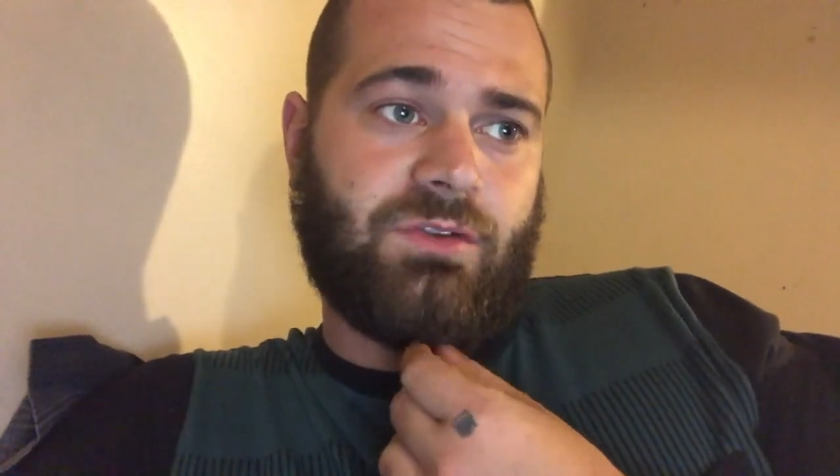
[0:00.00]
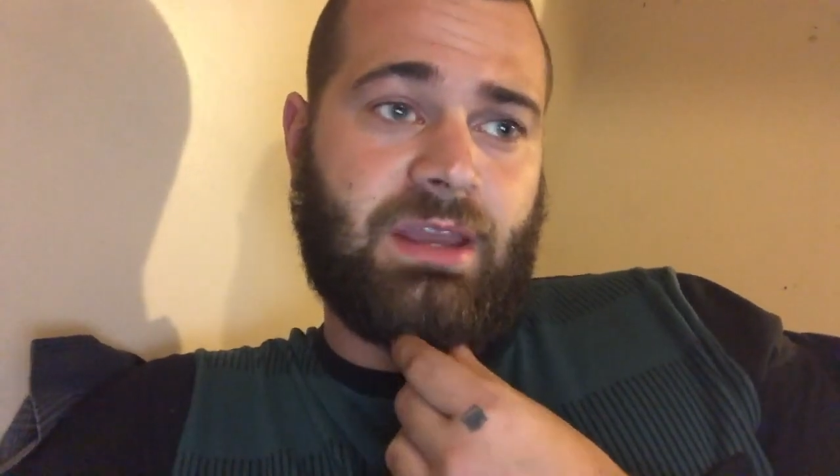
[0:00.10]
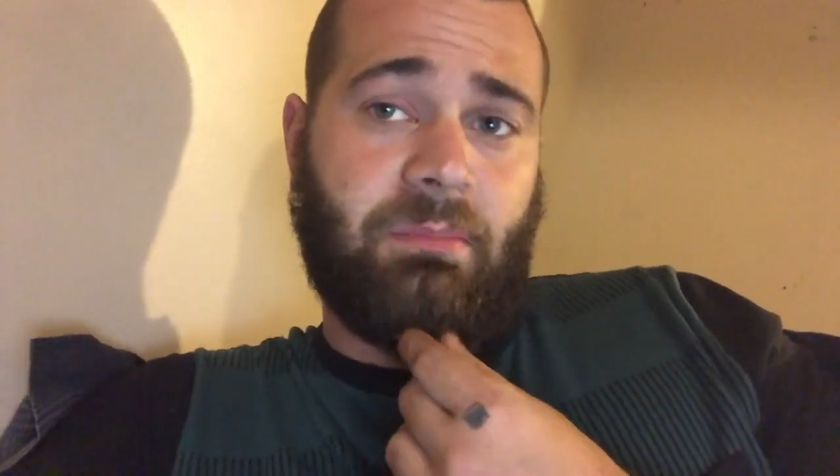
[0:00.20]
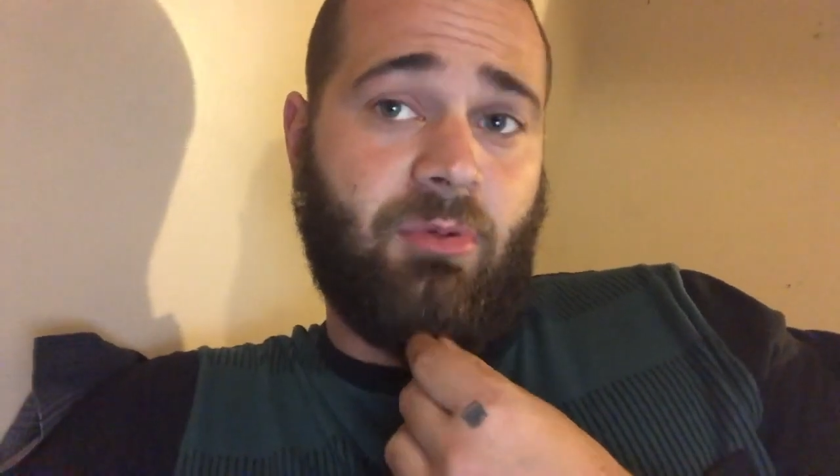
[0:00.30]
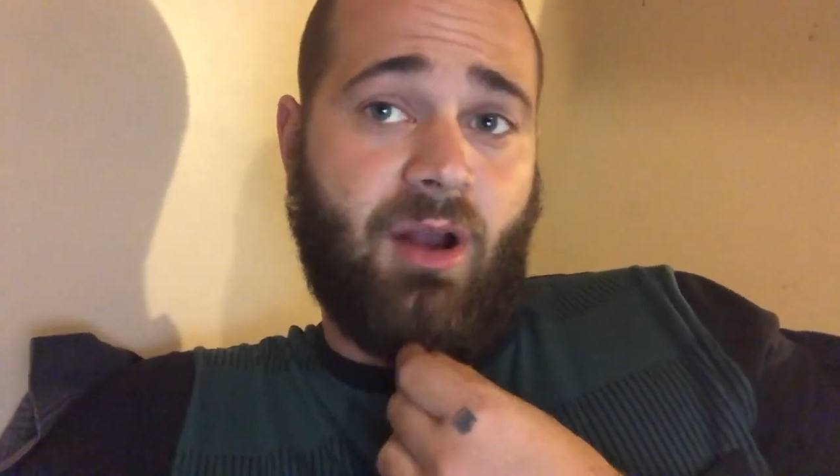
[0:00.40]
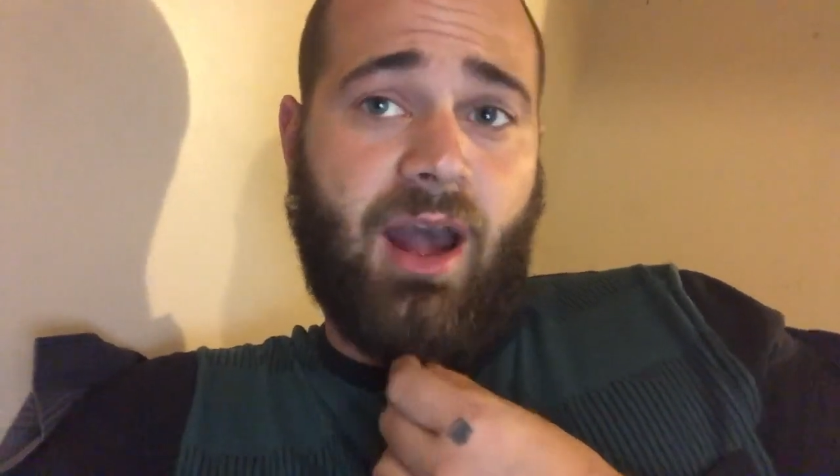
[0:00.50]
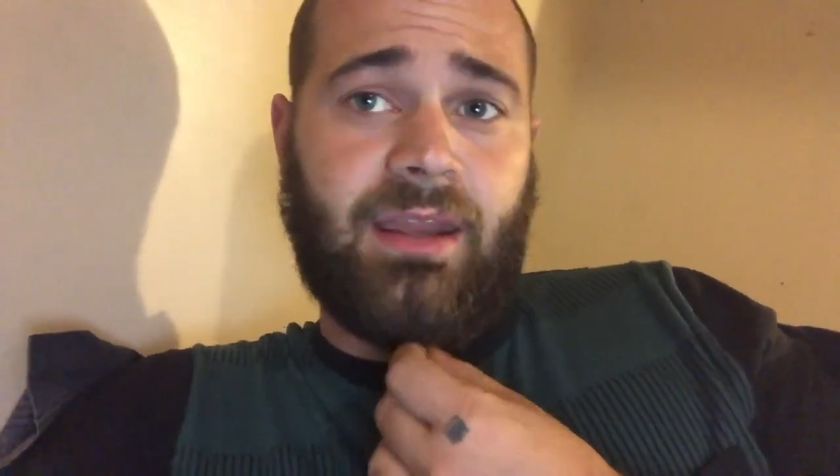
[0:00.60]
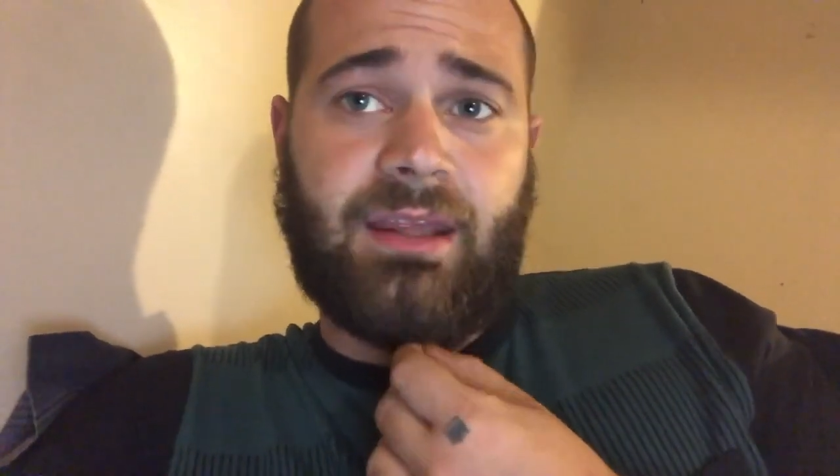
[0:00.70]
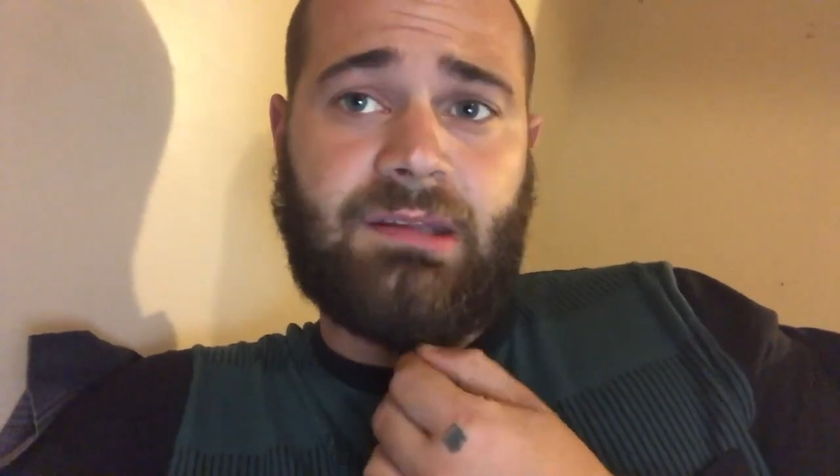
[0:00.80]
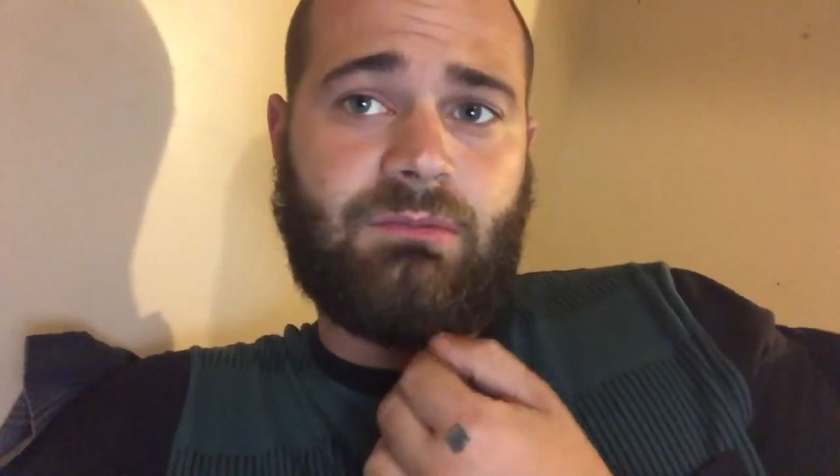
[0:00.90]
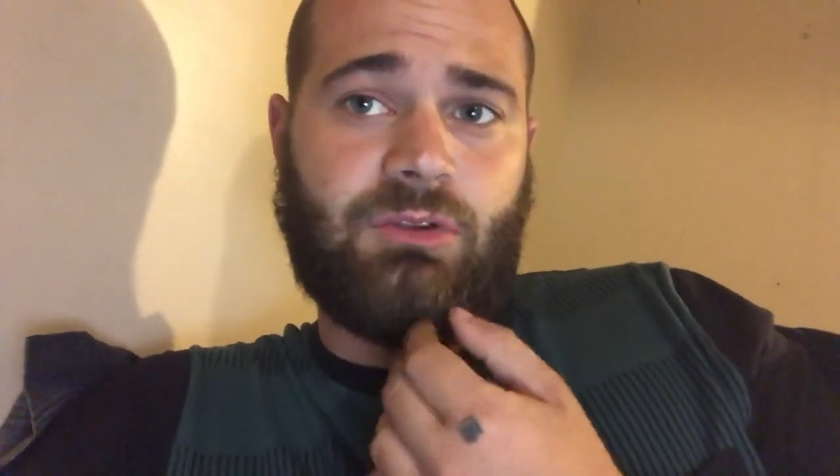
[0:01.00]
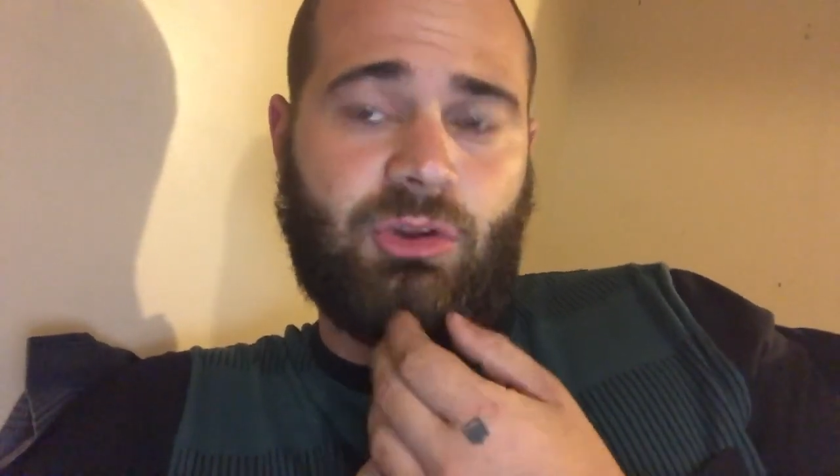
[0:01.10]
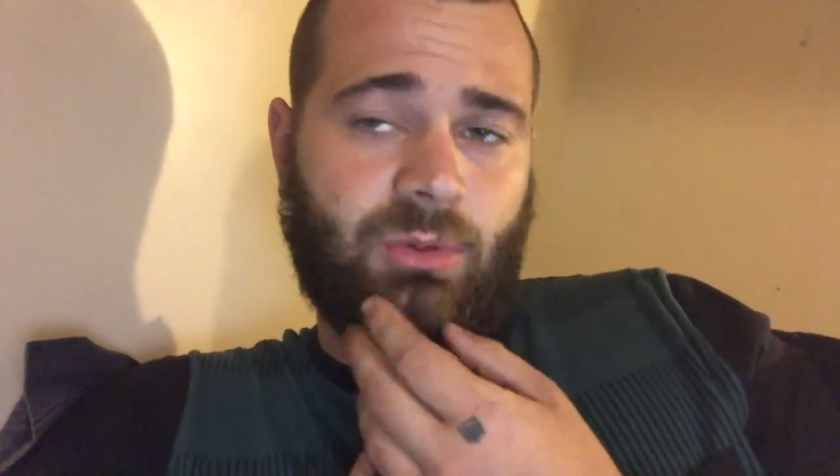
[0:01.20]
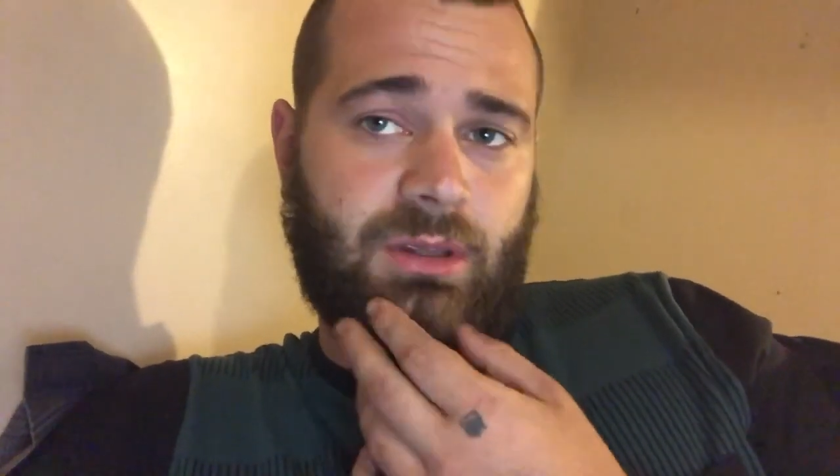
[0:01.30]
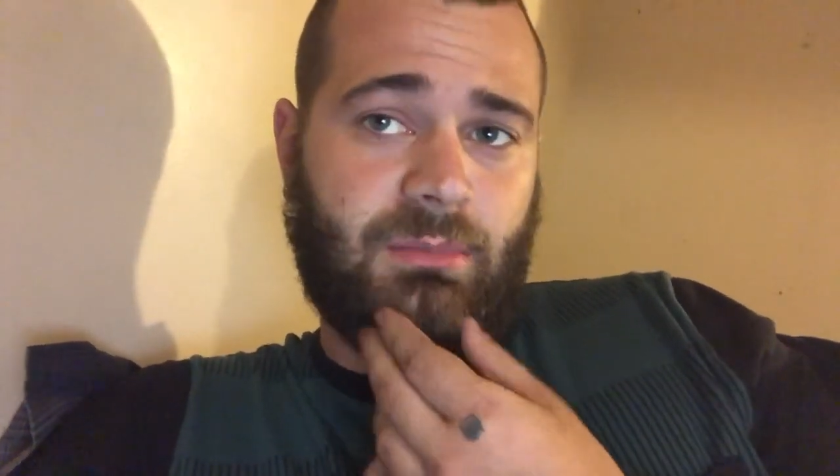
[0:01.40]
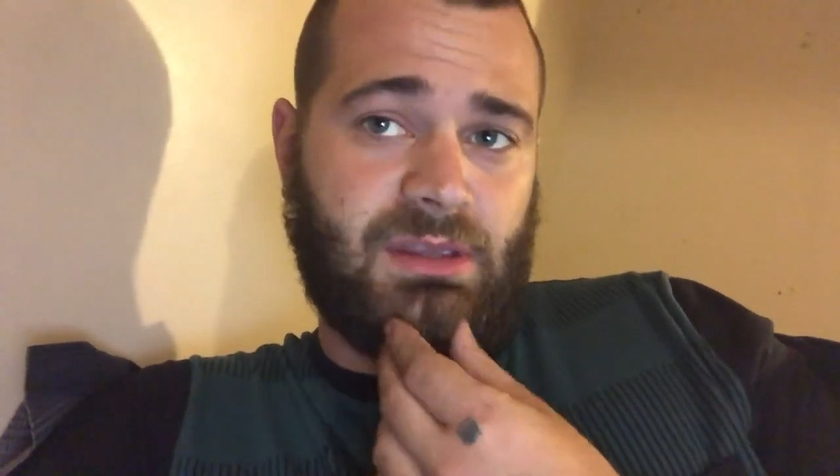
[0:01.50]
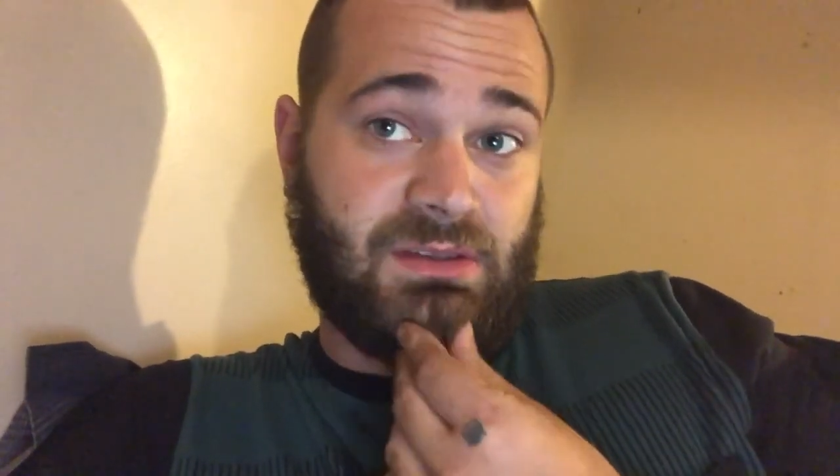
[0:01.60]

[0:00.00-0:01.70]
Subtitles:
take pride in doing,